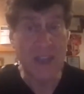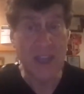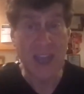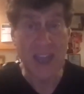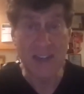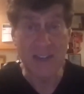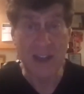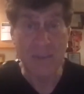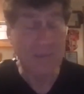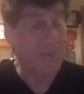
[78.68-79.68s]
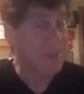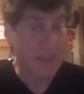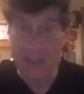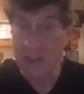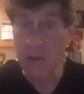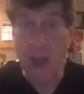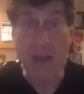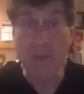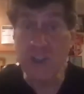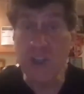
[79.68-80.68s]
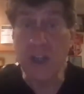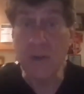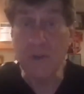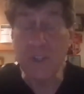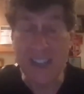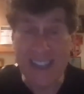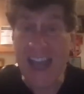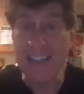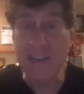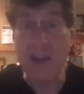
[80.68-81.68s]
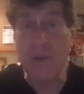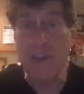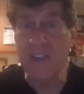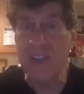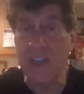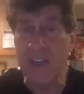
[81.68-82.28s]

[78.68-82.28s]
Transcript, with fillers: and I was closed. That's how easy it